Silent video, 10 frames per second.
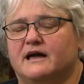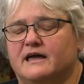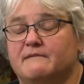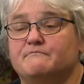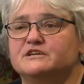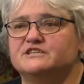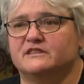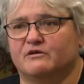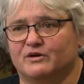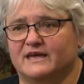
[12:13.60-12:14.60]
ambition
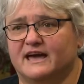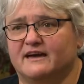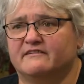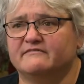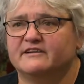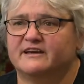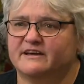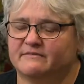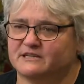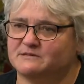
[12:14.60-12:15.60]
that we have,
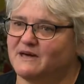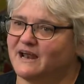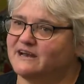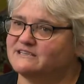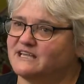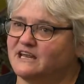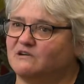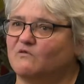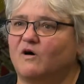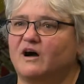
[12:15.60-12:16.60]
but it's about
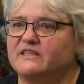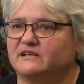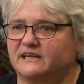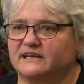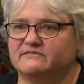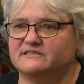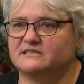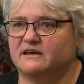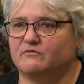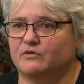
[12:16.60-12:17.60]
understanding why and the levers
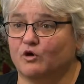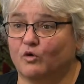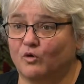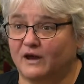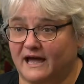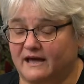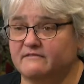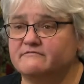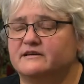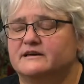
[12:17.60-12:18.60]
that we all
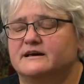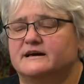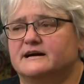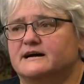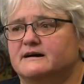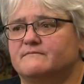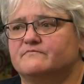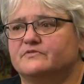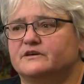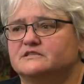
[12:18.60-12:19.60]
have
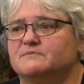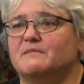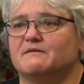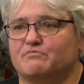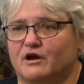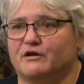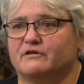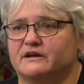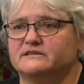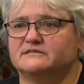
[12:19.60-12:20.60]
to make
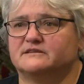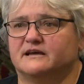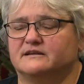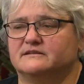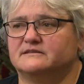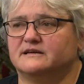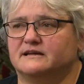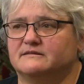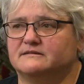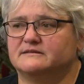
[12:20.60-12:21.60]
progress and
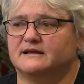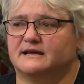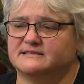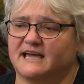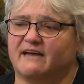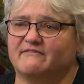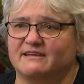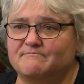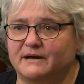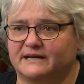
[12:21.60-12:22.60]
to have an
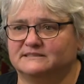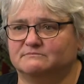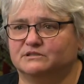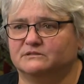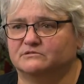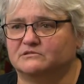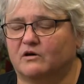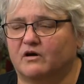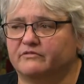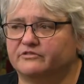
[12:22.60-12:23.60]
impact in people's
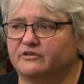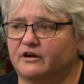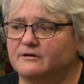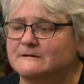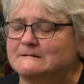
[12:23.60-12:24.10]
lives. So